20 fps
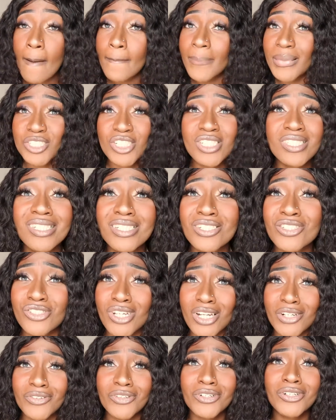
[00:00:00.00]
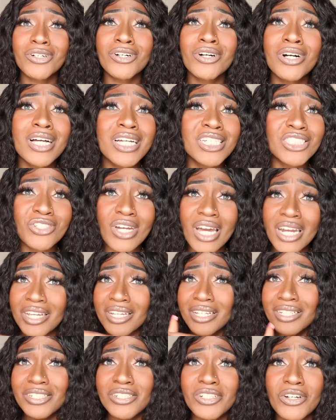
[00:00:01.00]
But just in general, try
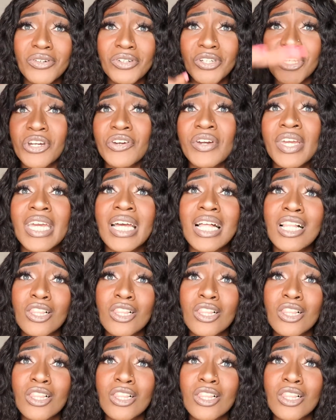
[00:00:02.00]
to, you know, curate a